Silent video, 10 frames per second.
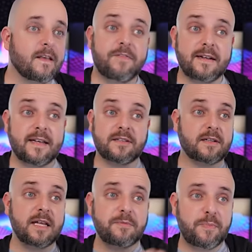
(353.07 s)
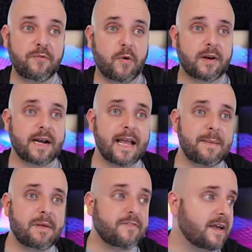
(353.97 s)
Phanteks Eclipse,
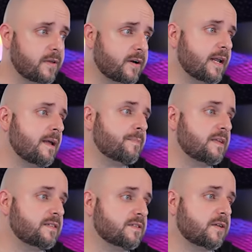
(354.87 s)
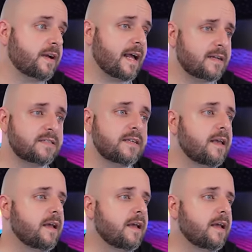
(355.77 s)
P400A, P500A, P600S,